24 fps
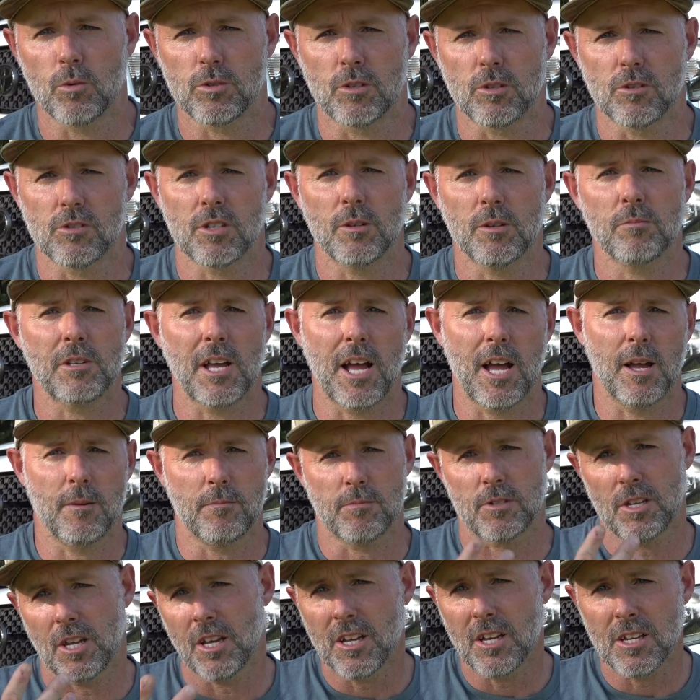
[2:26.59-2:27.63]
So
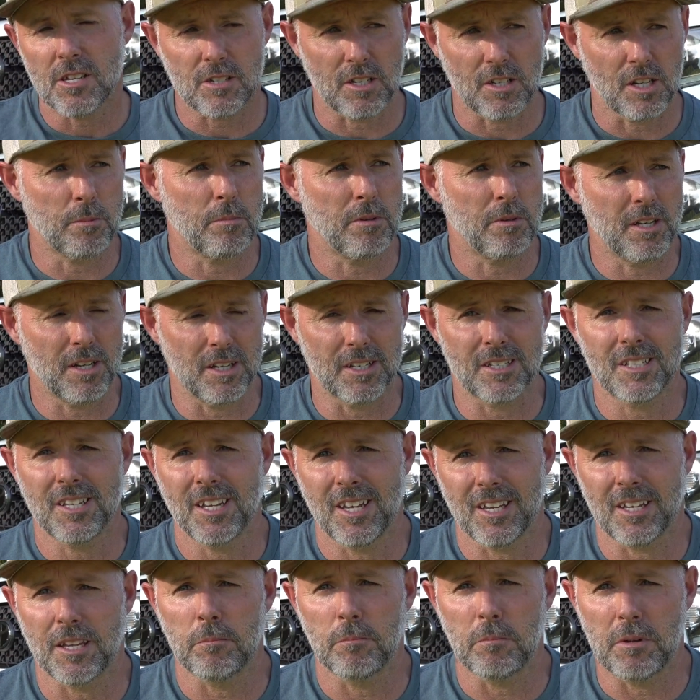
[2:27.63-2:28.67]
sometimes sleeping in a
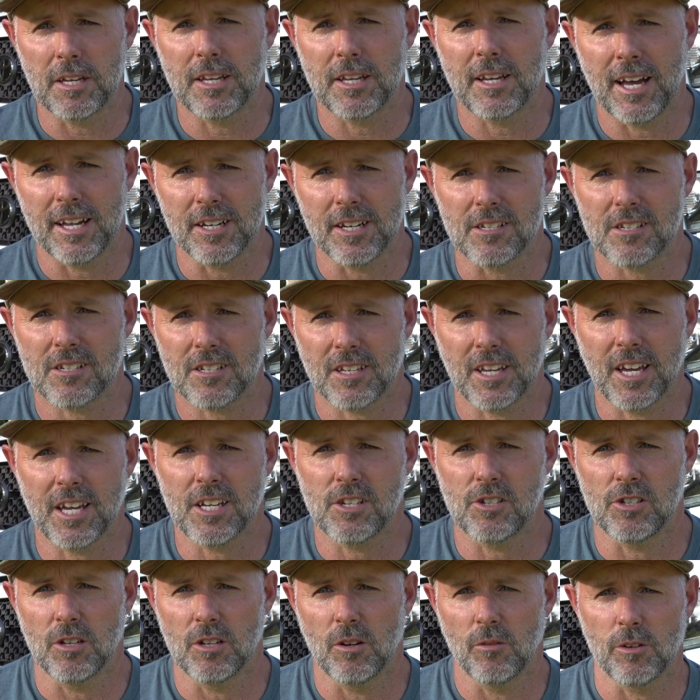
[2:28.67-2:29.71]
tent can be kind of
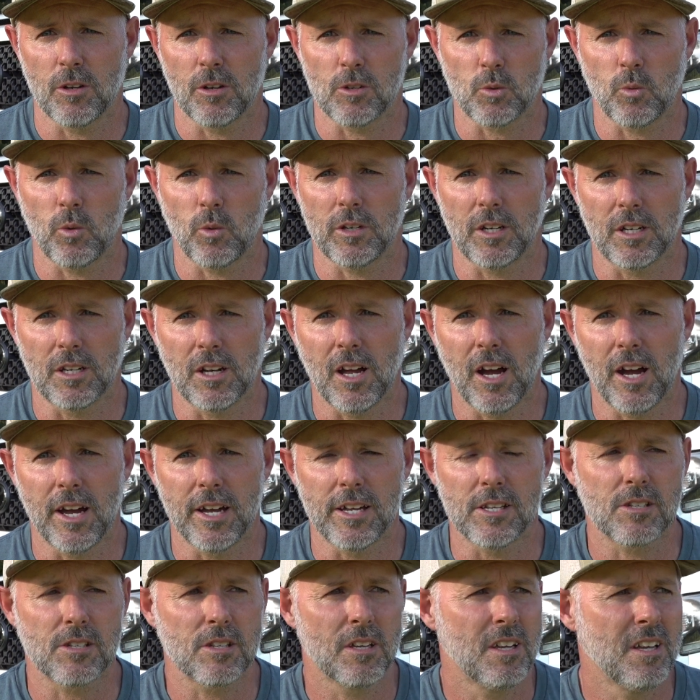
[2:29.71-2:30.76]
sketchy on those windy
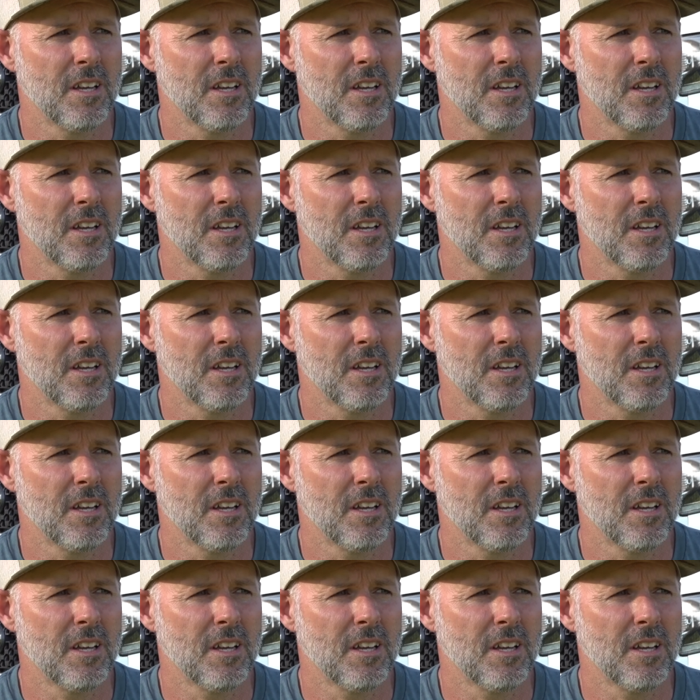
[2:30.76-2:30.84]
nights.